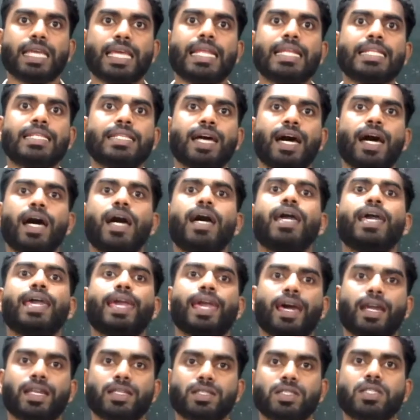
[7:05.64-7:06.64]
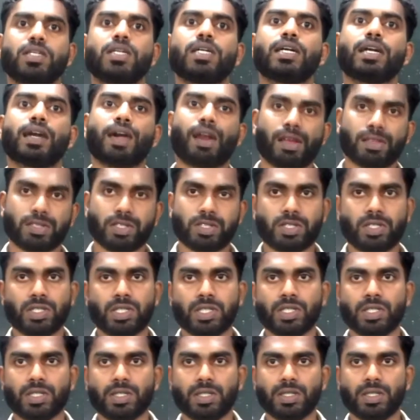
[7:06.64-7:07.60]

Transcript: in the earth crust.